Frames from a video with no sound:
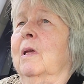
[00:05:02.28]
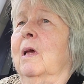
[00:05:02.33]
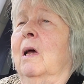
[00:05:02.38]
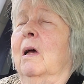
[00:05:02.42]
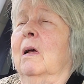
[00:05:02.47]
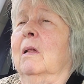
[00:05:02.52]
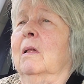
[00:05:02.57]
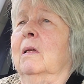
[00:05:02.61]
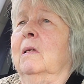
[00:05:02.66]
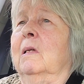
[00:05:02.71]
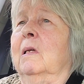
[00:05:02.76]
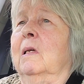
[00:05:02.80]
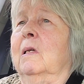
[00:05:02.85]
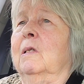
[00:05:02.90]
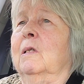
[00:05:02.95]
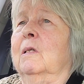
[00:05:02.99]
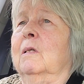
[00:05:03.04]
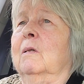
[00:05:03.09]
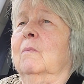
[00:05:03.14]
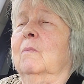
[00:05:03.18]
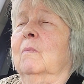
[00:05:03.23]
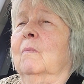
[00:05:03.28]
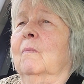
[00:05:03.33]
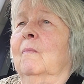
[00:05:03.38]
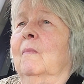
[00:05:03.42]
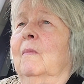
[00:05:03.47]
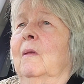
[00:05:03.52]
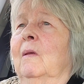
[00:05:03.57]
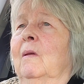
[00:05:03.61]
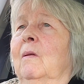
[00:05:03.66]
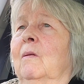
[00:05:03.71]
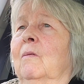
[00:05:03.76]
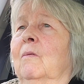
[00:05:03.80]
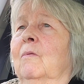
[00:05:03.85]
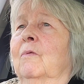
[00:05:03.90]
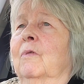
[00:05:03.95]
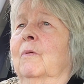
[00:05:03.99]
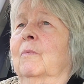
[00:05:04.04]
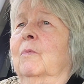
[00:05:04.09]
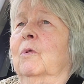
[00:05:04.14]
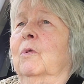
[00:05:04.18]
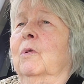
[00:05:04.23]
the holidays,
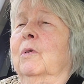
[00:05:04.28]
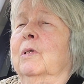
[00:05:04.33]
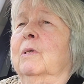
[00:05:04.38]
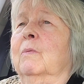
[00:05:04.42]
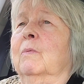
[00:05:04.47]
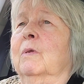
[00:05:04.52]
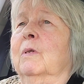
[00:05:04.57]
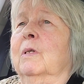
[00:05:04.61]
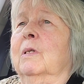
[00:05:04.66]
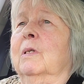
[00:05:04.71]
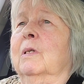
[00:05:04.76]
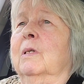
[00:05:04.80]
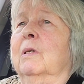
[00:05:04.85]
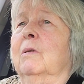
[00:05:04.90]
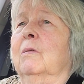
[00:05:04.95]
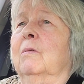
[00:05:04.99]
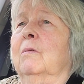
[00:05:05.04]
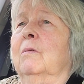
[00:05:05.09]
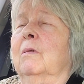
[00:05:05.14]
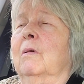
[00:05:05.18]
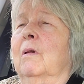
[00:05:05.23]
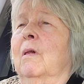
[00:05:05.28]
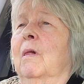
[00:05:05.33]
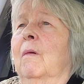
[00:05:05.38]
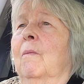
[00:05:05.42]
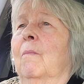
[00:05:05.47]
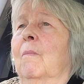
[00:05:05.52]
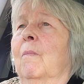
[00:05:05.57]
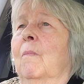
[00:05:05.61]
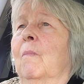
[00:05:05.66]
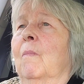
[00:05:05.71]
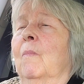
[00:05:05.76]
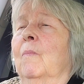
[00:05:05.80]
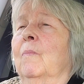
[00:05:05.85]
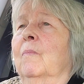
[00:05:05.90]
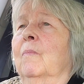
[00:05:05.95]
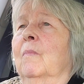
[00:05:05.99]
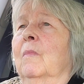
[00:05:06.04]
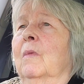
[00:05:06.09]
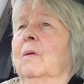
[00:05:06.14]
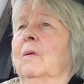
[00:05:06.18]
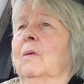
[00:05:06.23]
from Christmas to
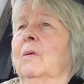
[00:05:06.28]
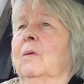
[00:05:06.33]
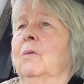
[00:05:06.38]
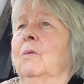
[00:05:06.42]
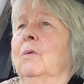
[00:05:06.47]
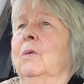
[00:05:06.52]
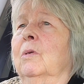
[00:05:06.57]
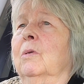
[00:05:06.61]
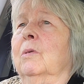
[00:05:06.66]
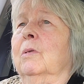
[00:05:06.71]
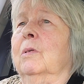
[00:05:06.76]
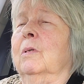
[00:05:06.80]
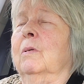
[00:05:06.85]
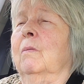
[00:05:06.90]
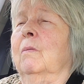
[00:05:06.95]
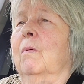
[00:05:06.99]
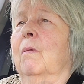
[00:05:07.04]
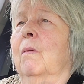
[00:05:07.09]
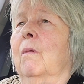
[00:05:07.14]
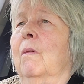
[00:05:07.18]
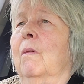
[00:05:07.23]
New Year's.